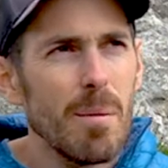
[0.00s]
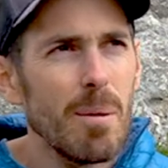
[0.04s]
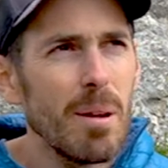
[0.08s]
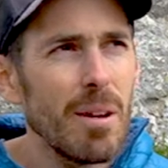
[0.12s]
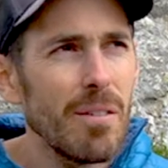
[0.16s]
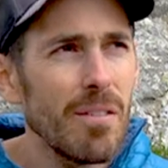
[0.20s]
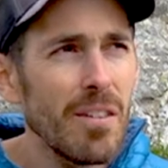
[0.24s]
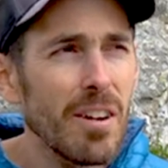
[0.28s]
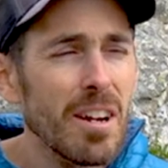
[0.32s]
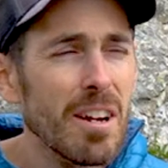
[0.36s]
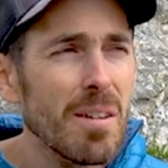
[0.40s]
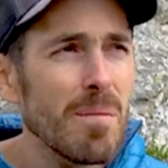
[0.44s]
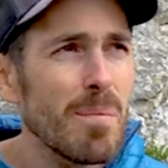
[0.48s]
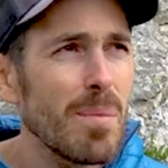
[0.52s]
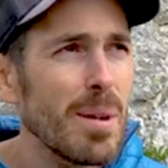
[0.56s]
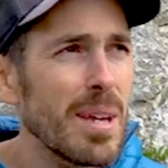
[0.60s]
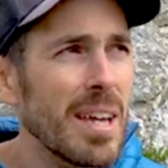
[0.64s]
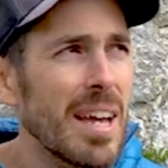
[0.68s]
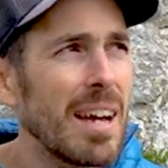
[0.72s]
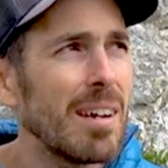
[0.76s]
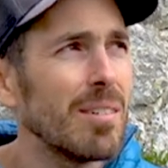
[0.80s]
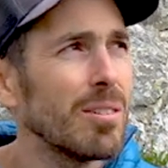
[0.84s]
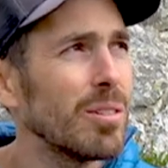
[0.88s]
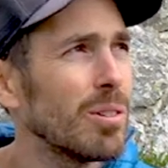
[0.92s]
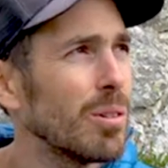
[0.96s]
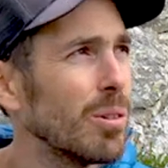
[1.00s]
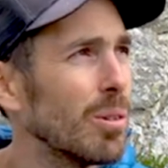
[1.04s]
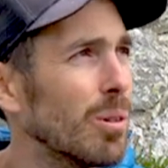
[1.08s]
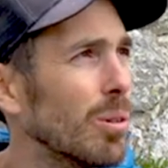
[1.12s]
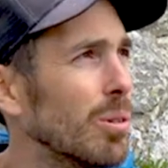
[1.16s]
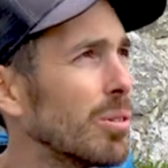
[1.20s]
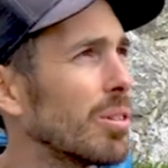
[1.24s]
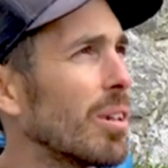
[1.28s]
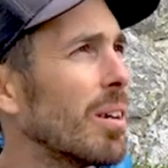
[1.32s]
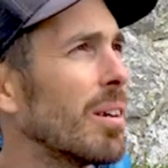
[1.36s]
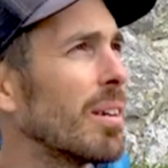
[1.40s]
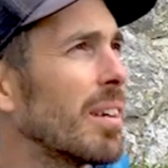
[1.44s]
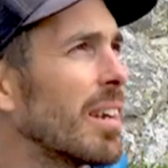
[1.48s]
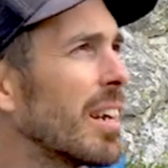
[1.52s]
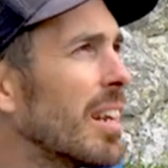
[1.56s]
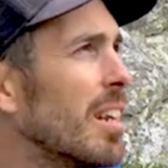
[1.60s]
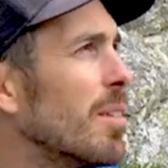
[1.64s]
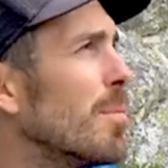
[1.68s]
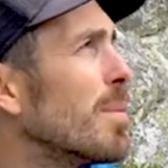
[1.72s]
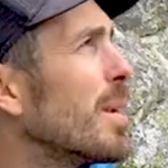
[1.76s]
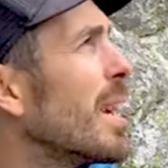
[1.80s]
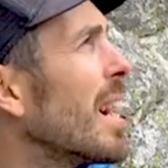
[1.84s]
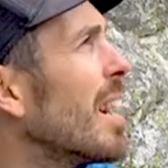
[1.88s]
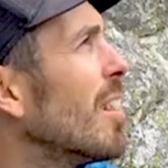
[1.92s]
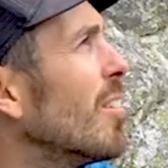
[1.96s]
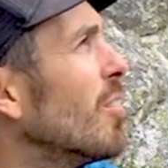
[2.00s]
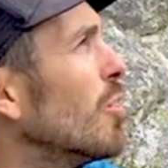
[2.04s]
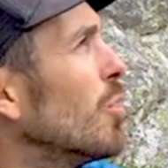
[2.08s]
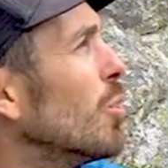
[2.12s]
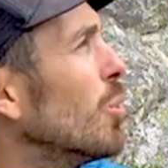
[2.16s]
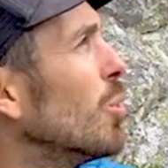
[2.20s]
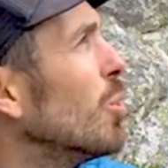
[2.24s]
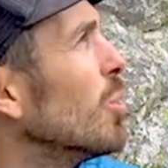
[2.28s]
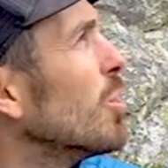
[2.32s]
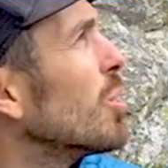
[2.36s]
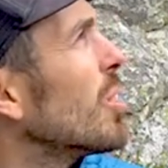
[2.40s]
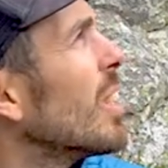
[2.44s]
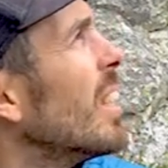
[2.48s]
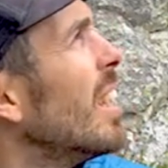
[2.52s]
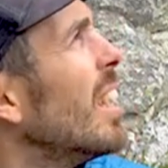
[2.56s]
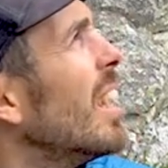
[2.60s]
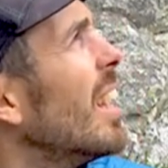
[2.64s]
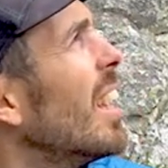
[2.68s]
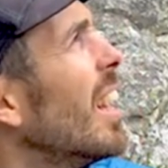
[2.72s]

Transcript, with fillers: if I can be outdoors, I'm going to be outdoors.